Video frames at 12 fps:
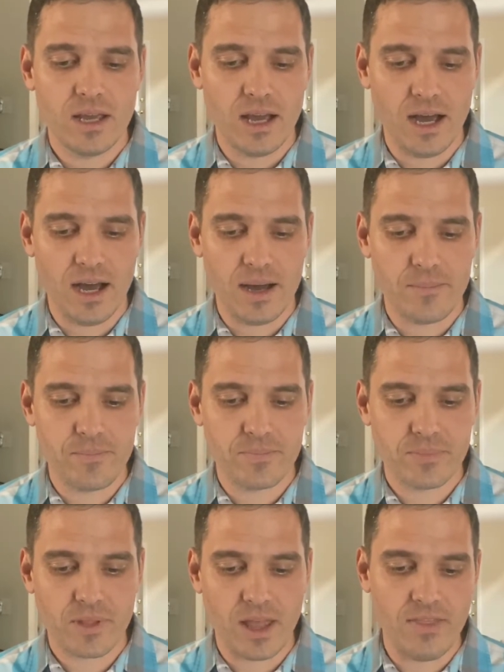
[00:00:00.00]

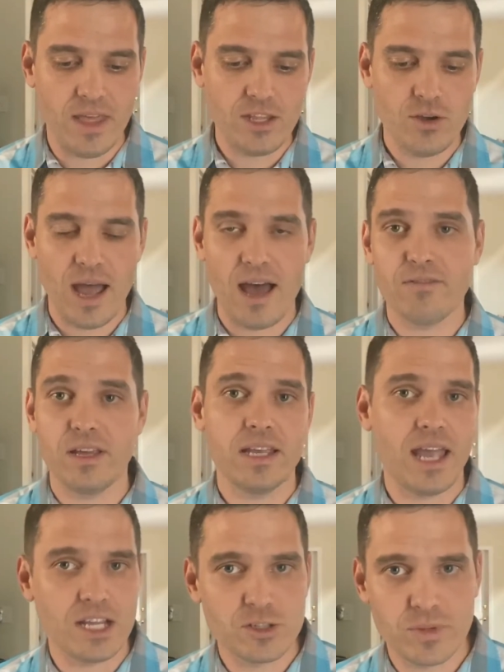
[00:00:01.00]
Um, and then you have
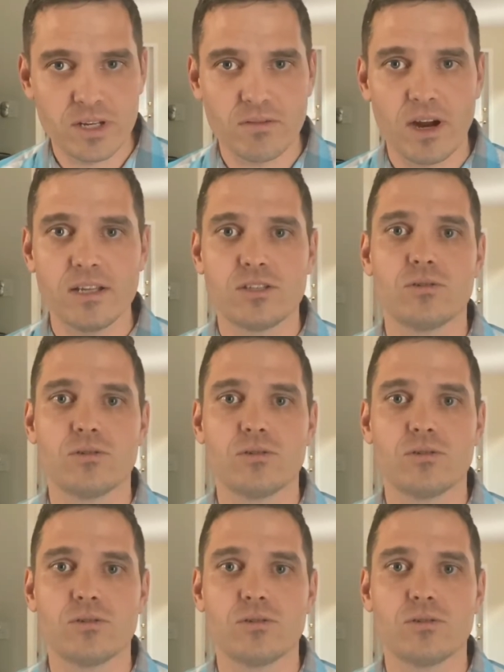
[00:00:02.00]
engagement, right?